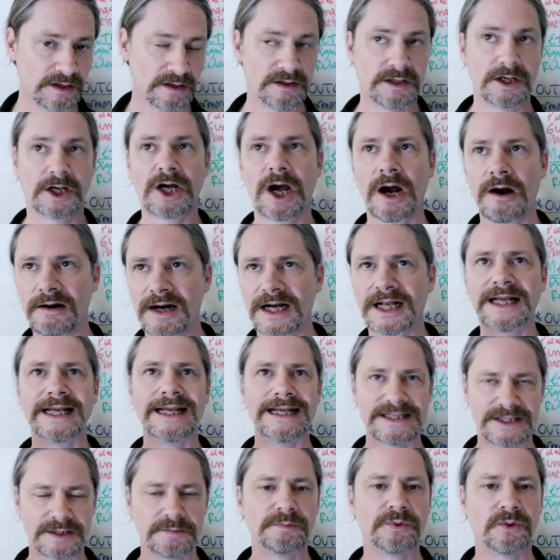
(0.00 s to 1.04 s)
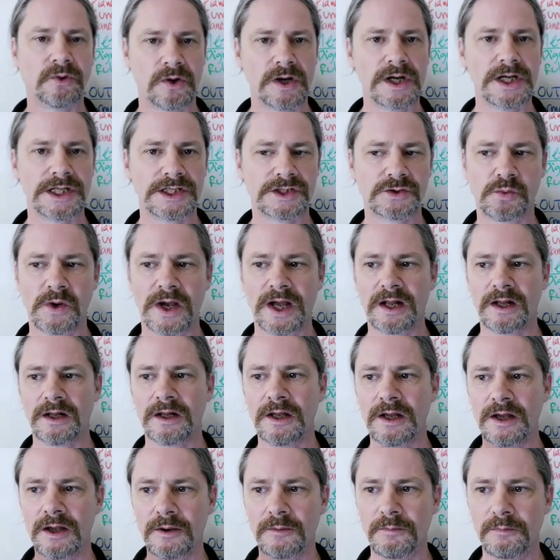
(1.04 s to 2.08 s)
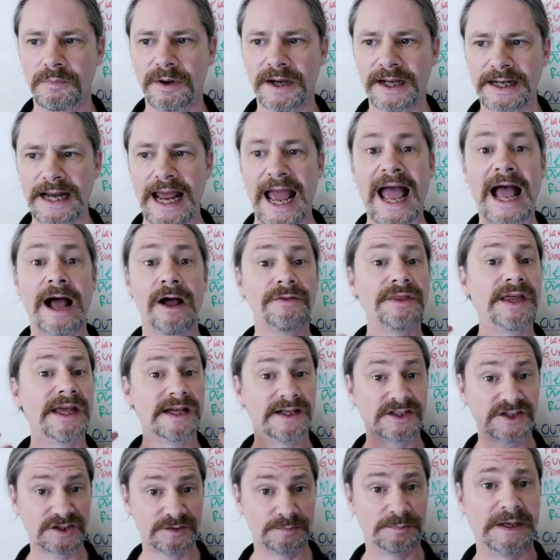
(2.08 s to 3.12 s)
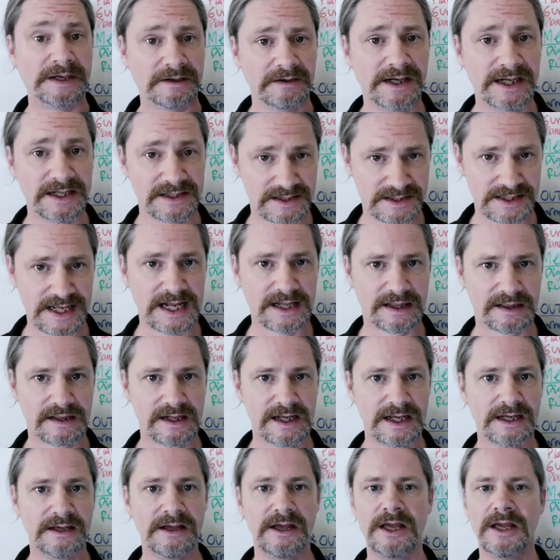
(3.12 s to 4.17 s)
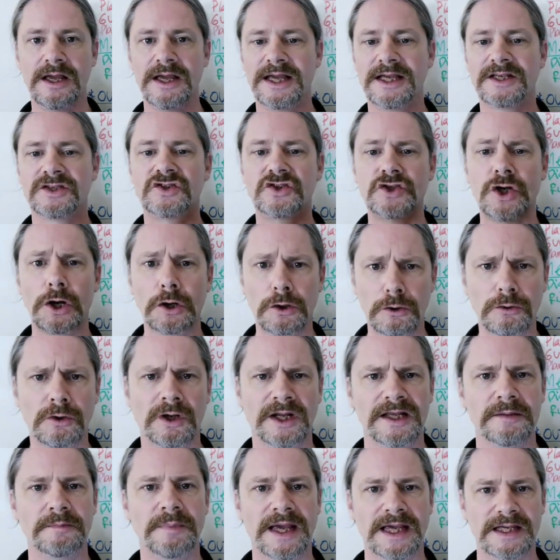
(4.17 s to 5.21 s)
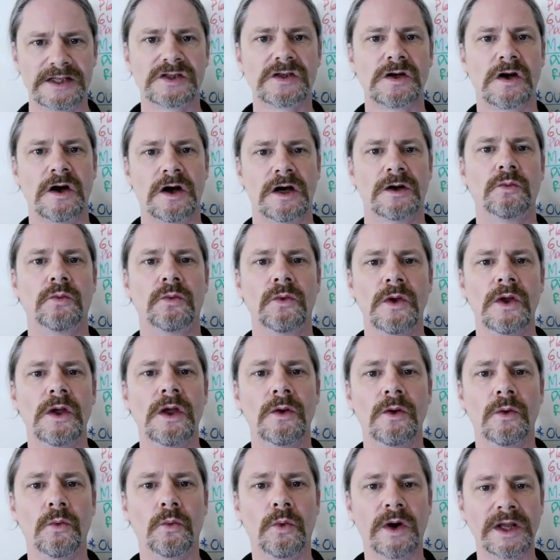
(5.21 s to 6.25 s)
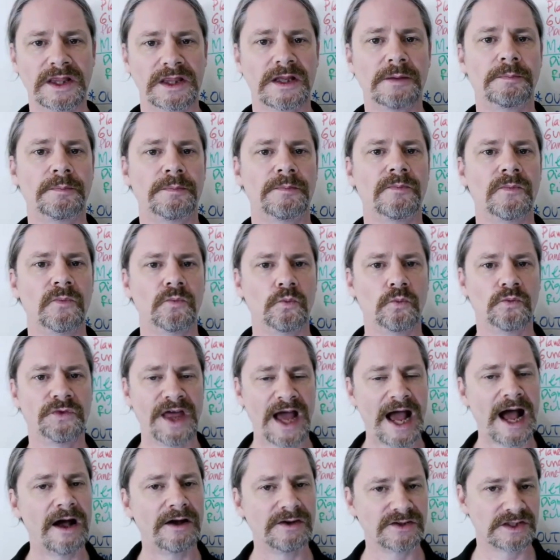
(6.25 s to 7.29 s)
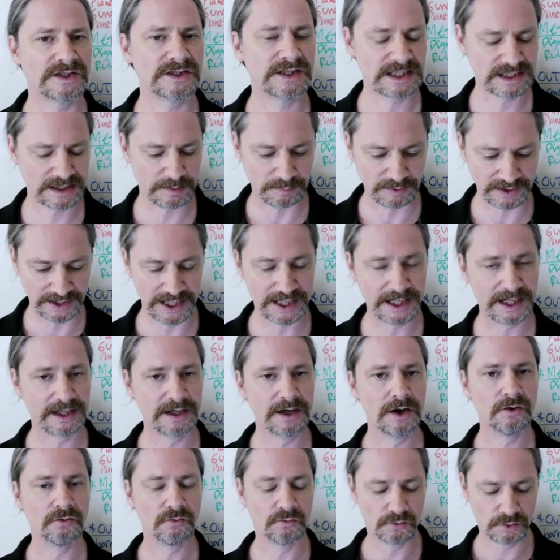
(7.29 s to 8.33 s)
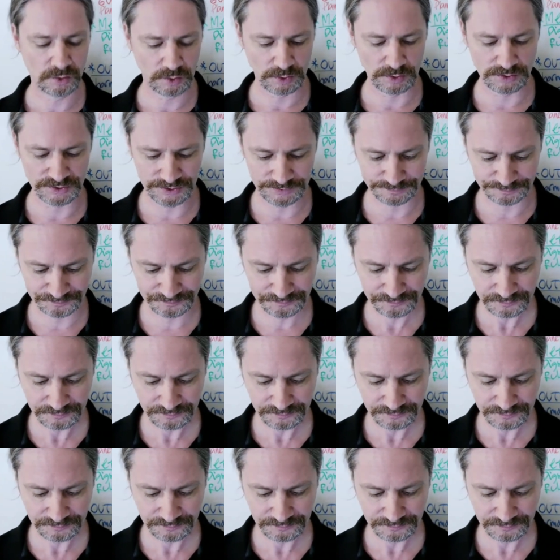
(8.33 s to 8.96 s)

The karaka, it's important as well, but how they experience that thing is totally based on what the, the houses that the planet rules.